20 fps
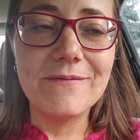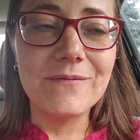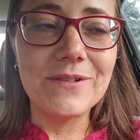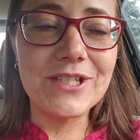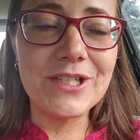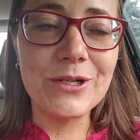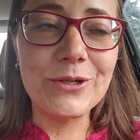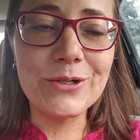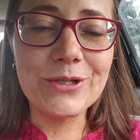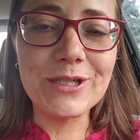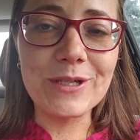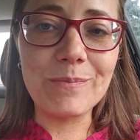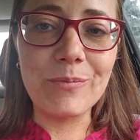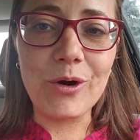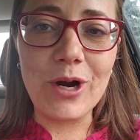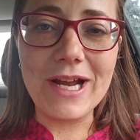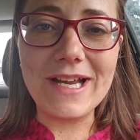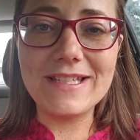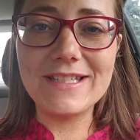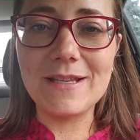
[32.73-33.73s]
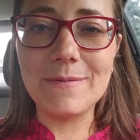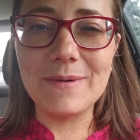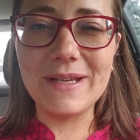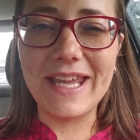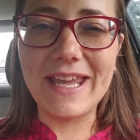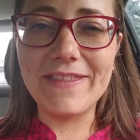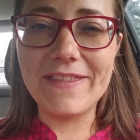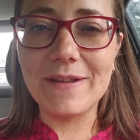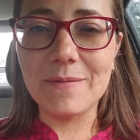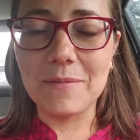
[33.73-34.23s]
to surprise them and
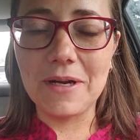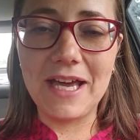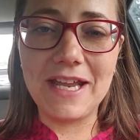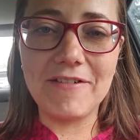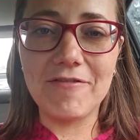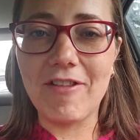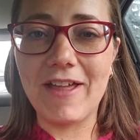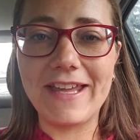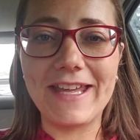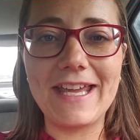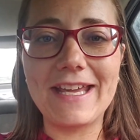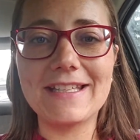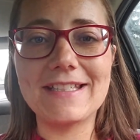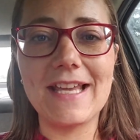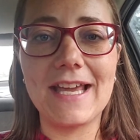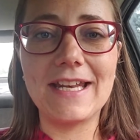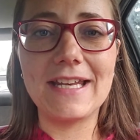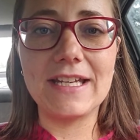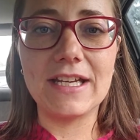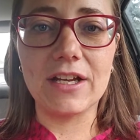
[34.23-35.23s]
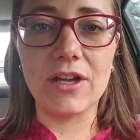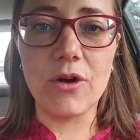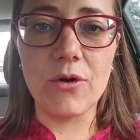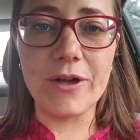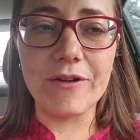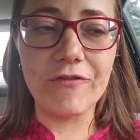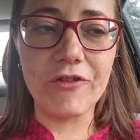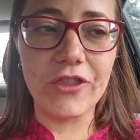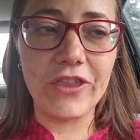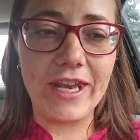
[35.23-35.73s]
get them kind of like excited and
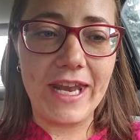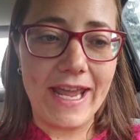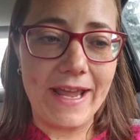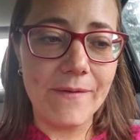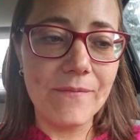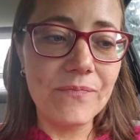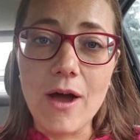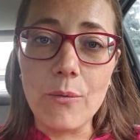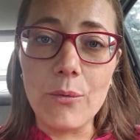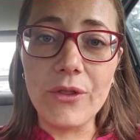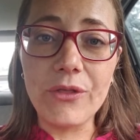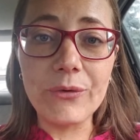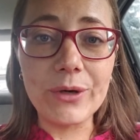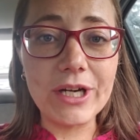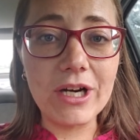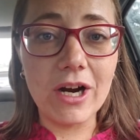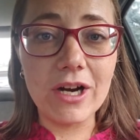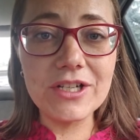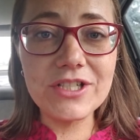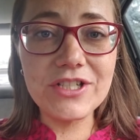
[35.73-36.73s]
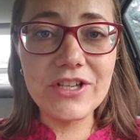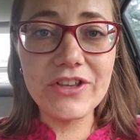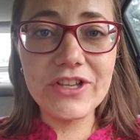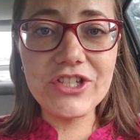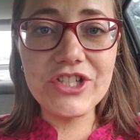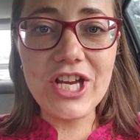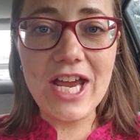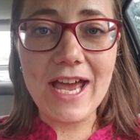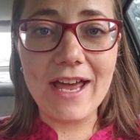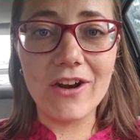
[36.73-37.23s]
going for the day. With regards to the
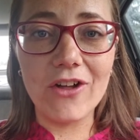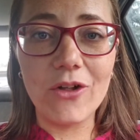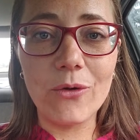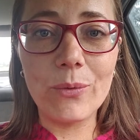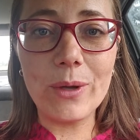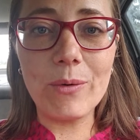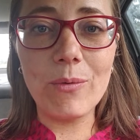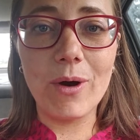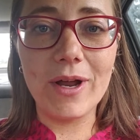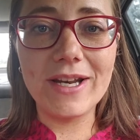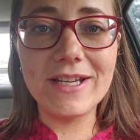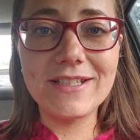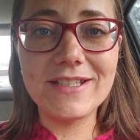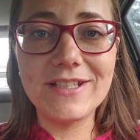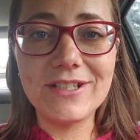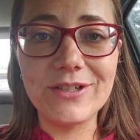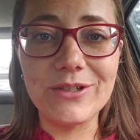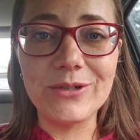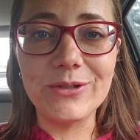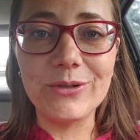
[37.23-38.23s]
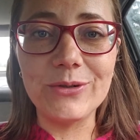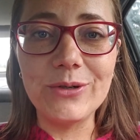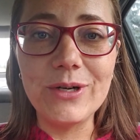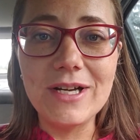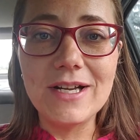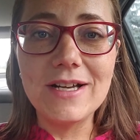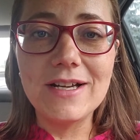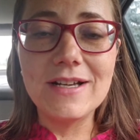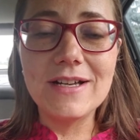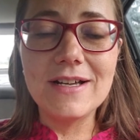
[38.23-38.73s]
channel, we wanted to
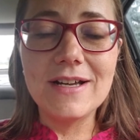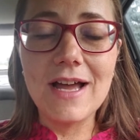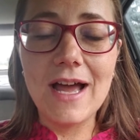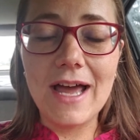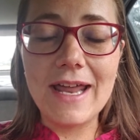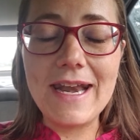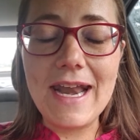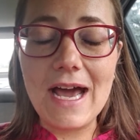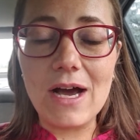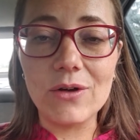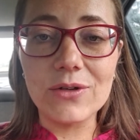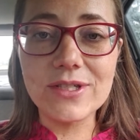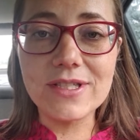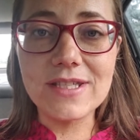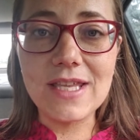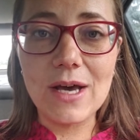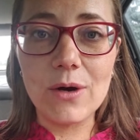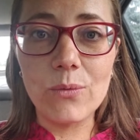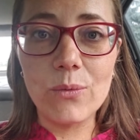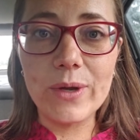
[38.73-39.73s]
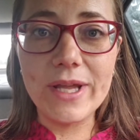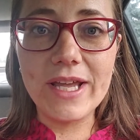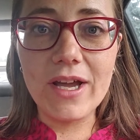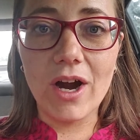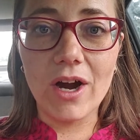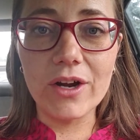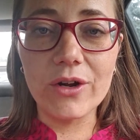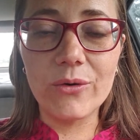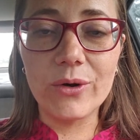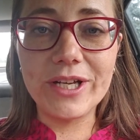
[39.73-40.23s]
announce that we
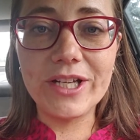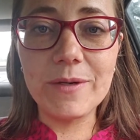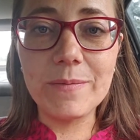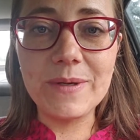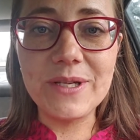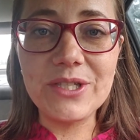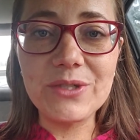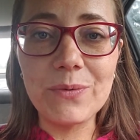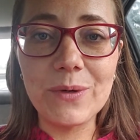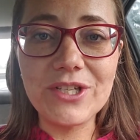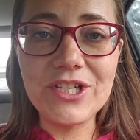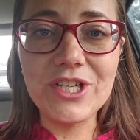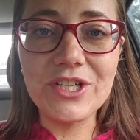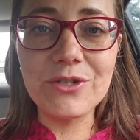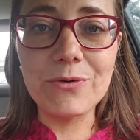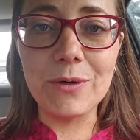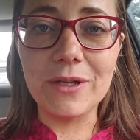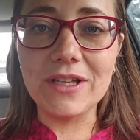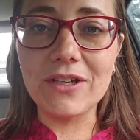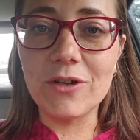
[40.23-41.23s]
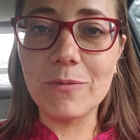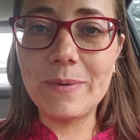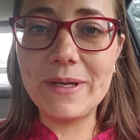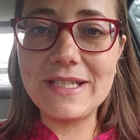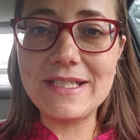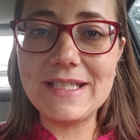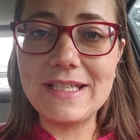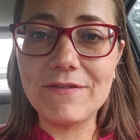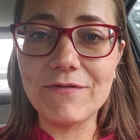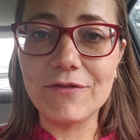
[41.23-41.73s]
are going to be switching to a little
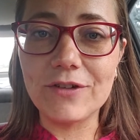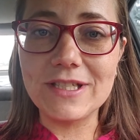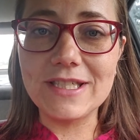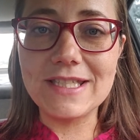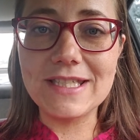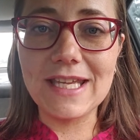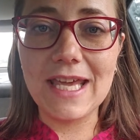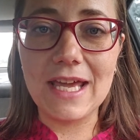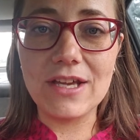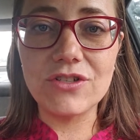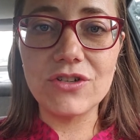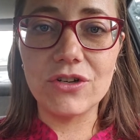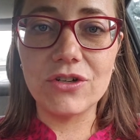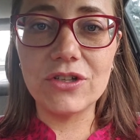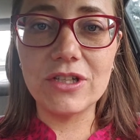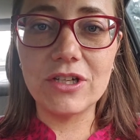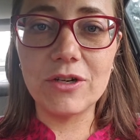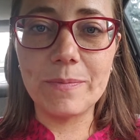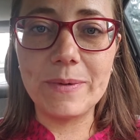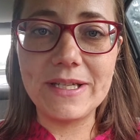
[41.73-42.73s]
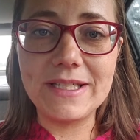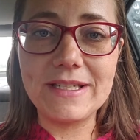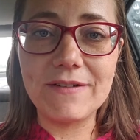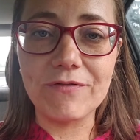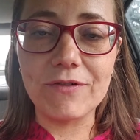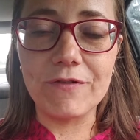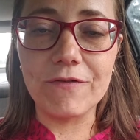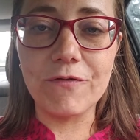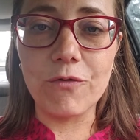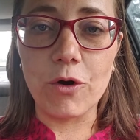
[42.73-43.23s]
bit different schedule, a little bit
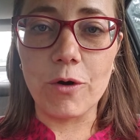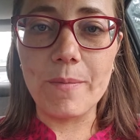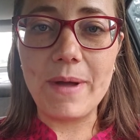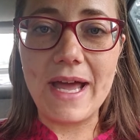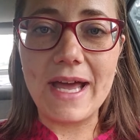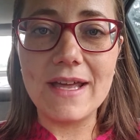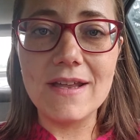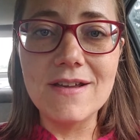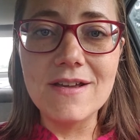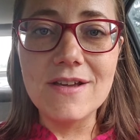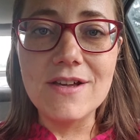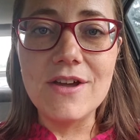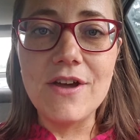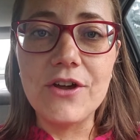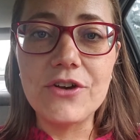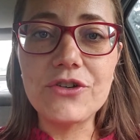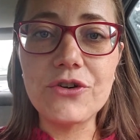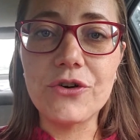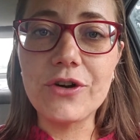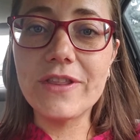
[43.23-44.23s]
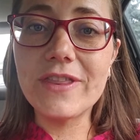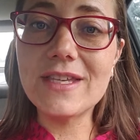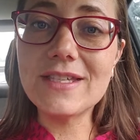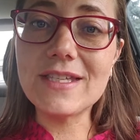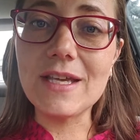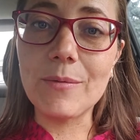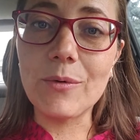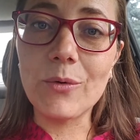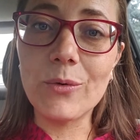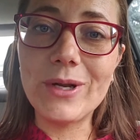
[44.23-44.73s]
different format during the
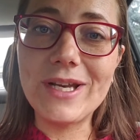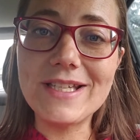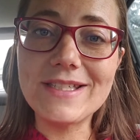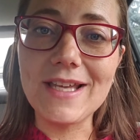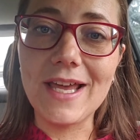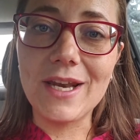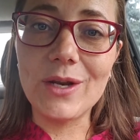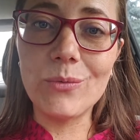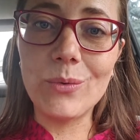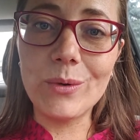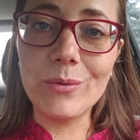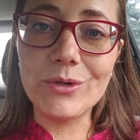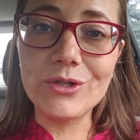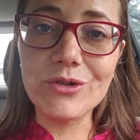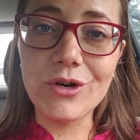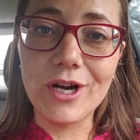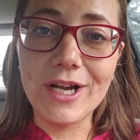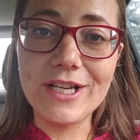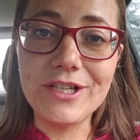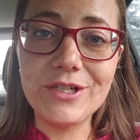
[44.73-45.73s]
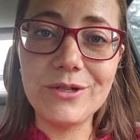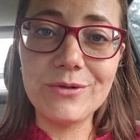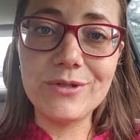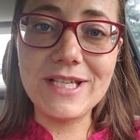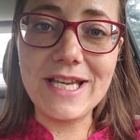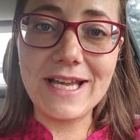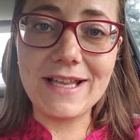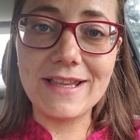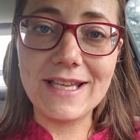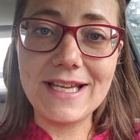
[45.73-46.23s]
summer, we decided we would try and do
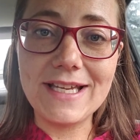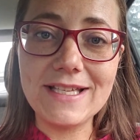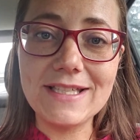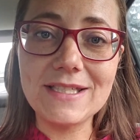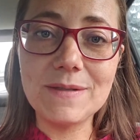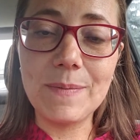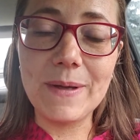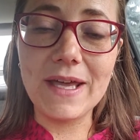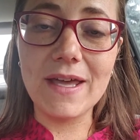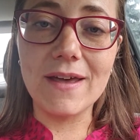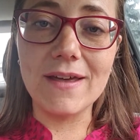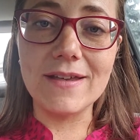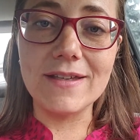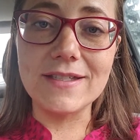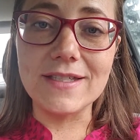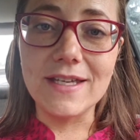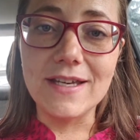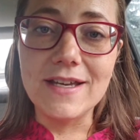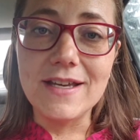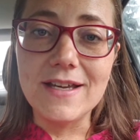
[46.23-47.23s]
dailies because